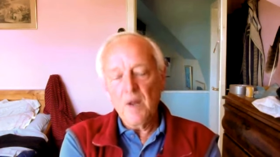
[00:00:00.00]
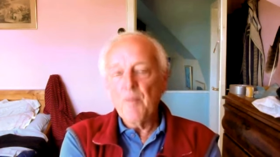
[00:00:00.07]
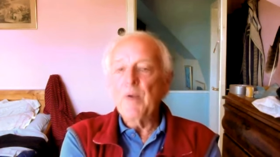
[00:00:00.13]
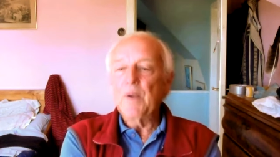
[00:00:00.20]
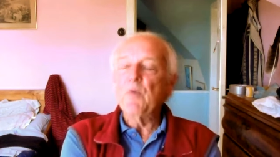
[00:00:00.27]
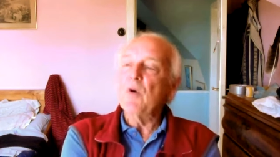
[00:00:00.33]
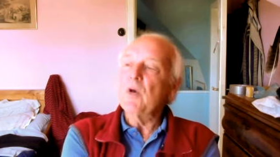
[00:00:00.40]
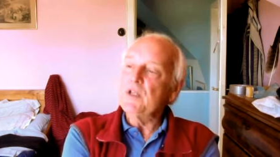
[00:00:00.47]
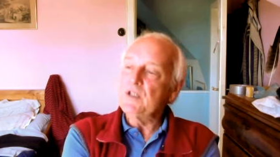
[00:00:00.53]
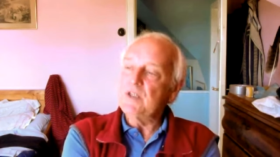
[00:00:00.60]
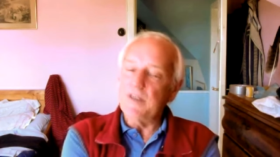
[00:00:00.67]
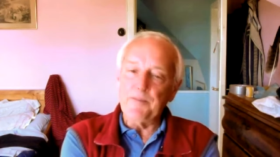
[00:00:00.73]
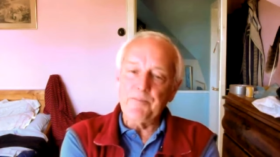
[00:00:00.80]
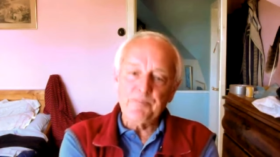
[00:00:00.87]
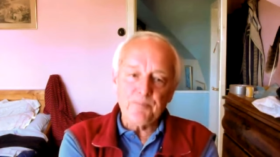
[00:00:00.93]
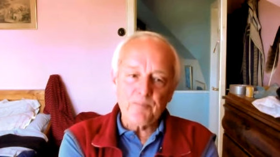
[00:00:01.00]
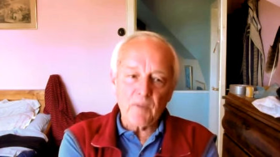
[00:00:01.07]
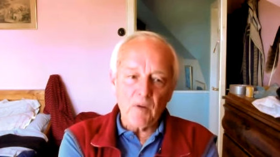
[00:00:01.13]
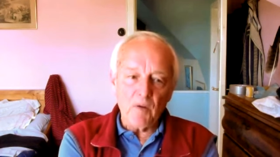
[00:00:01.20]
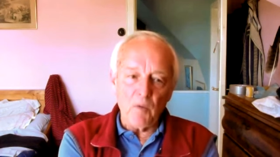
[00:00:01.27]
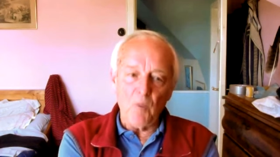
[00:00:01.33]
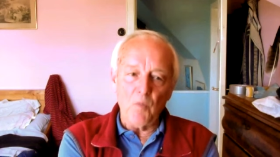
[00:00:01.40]
But what is um,
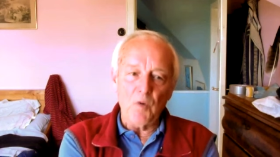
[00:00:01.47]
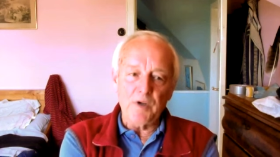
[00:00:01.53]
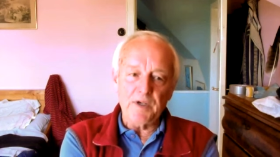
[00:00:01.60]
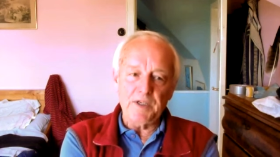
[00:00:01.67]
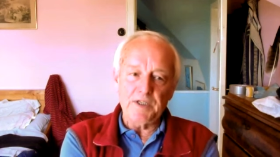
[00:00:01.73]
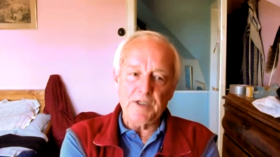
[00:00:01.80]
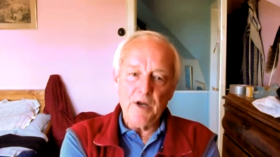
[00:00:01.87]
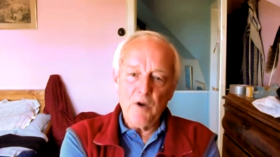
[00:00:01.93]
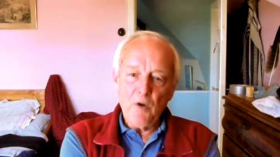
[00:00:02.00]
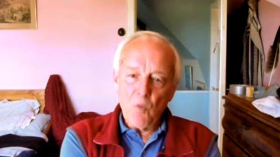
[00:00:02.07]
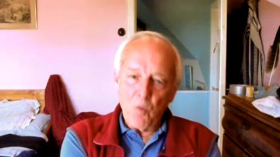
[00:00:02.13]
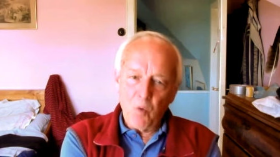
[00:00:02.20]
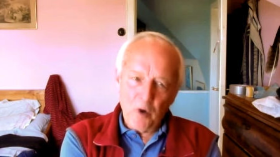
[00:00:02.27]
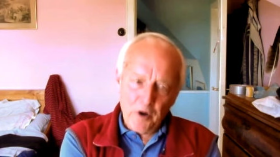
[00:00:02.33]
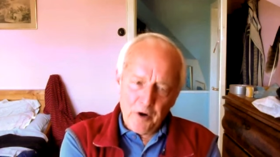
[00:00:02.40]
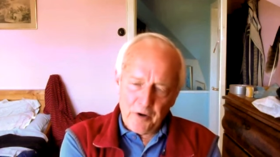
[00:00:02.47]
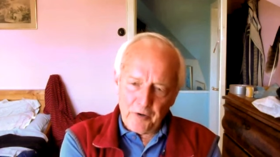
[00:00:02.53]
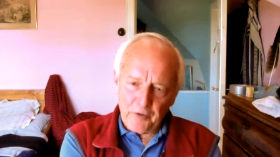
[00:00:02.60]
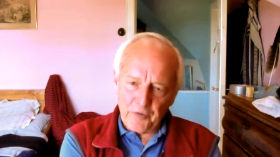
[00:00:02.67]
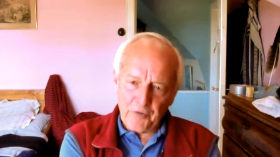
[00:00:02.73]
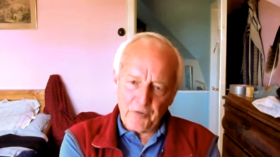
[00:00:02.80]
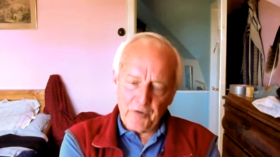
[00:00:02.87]
what is
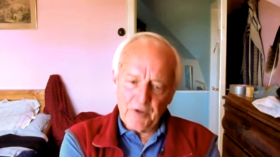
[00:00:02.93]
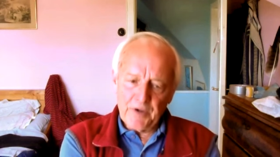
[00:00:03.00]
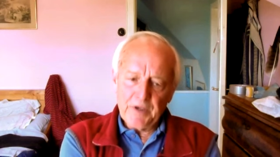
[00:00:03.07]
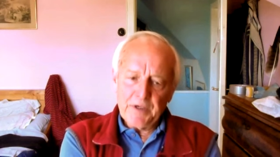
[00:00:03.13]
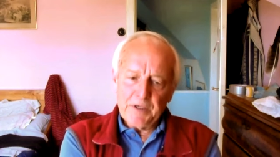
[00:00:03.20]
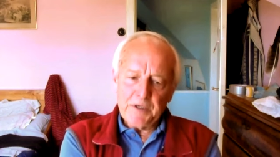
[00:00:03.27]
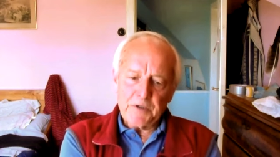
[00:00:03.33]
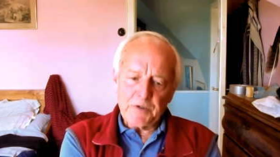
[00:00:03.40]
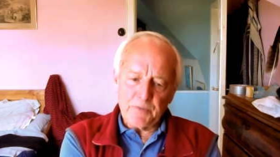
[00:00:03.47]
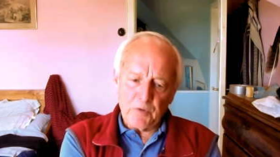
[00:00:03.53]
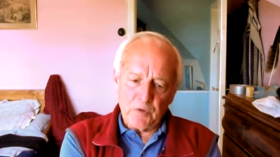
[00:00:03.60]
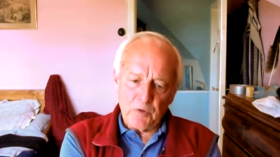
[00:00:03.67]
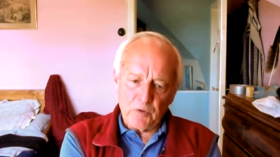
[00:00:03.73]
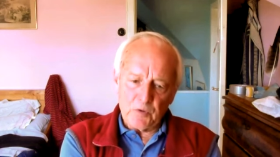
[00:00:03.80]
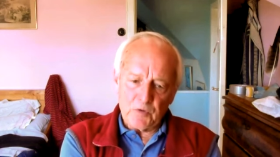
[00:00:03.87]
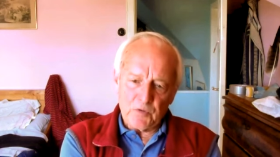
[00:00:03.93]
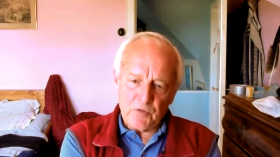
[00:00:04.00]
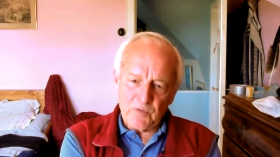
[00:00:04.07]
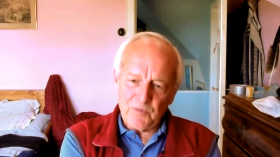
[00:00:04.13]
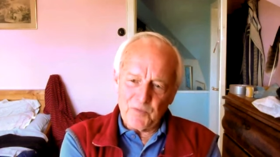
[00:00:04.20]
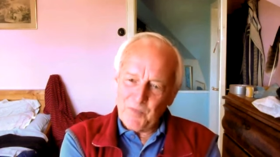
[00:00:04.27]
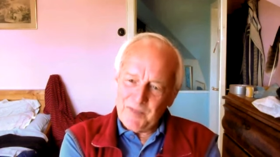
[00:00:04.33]
worth is, of
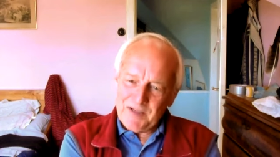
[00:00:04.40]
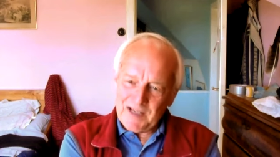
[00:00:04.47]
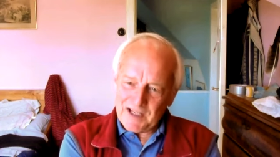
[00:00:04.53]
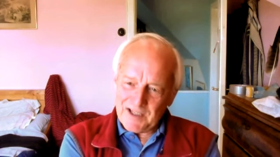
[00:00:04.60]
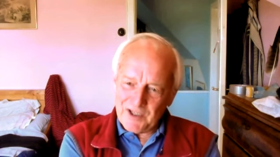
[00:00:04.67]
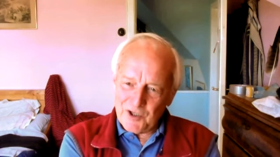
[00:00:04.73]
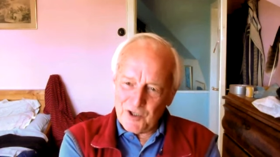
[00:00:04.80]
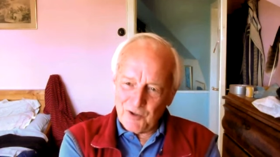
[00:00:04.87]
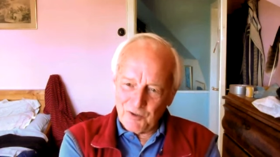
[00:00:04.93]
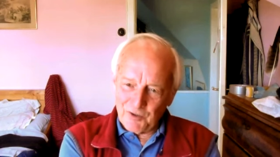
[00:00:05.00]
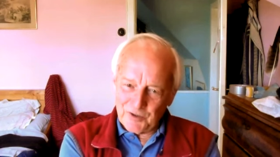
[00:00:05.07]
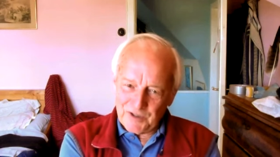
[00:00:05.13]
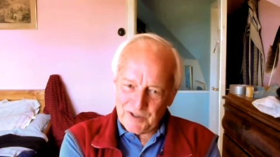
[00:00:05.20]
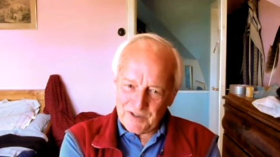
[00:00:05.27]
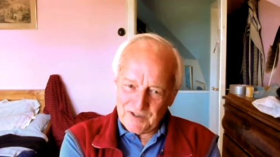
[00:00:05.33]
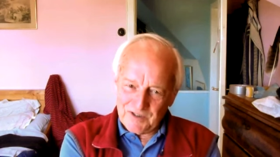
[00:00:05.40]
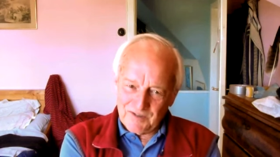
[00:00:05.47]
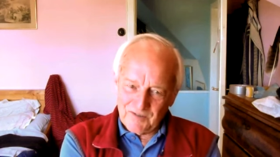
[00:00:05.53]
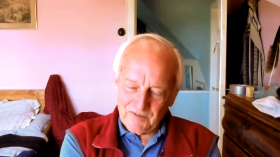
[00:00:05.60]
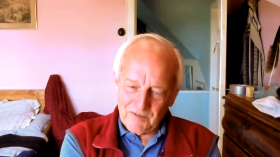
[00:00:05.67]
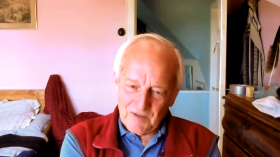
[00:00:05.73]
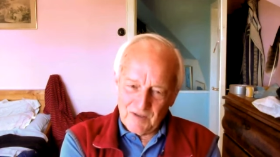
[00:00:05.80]
course, for me as a
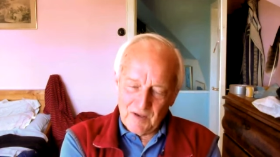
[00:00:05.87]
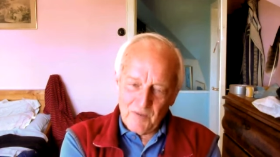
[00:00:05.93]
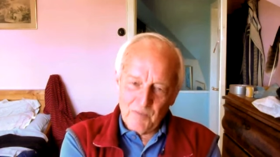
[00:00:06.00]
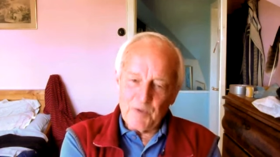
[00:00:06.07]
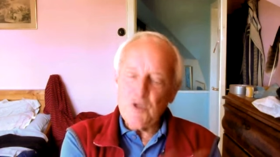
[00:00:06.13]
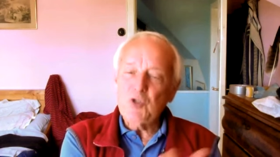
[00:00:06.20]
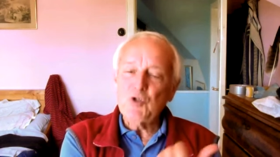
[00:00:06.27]
geologist, we